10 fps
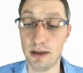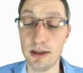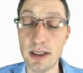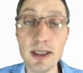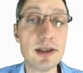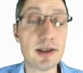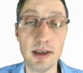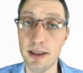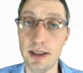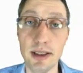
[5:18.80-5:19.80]

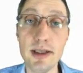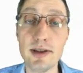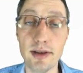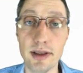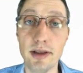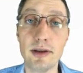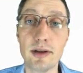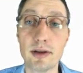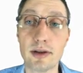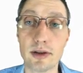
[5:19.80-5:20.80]
easily
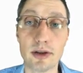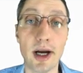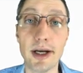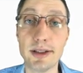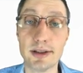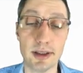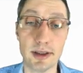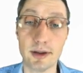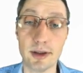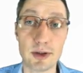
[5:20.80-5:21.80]
write
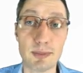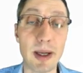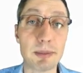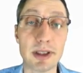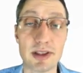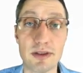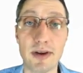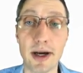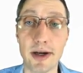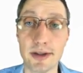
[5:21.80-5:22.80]
a spam
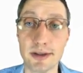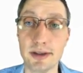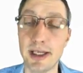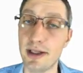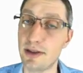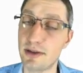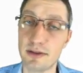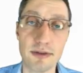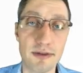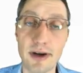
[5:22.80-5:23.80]
classifier that has
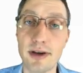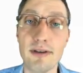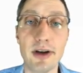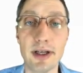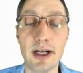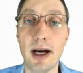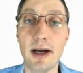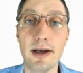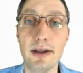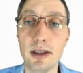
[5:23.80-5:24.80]
very, very
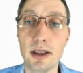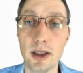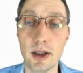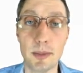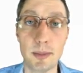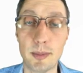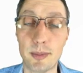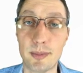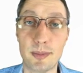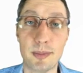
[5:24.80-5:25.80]
high
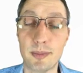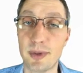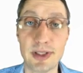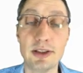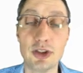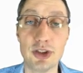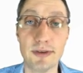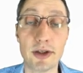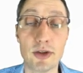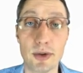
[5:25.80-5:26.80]
percentage of
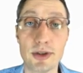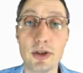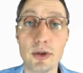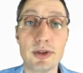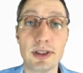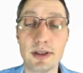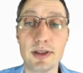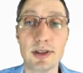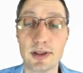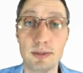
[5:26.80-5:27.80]
accuracy using this
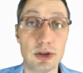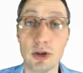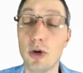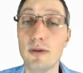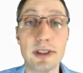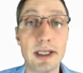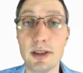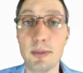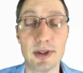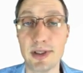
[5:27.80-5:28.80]
assumption, over
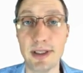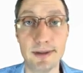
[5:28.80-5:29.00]
90%.